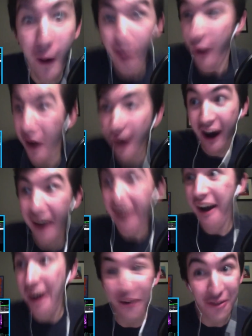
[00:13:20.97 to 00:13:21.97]

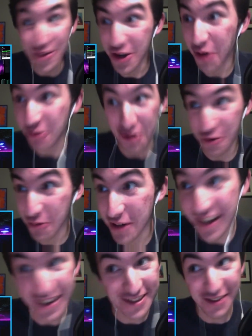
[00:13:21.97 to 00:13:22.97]
oh, yo, yo,
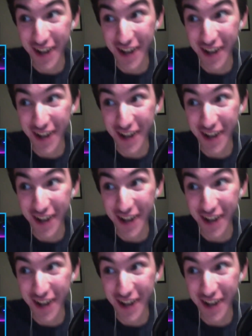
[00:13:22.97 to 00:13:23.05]
we gotta.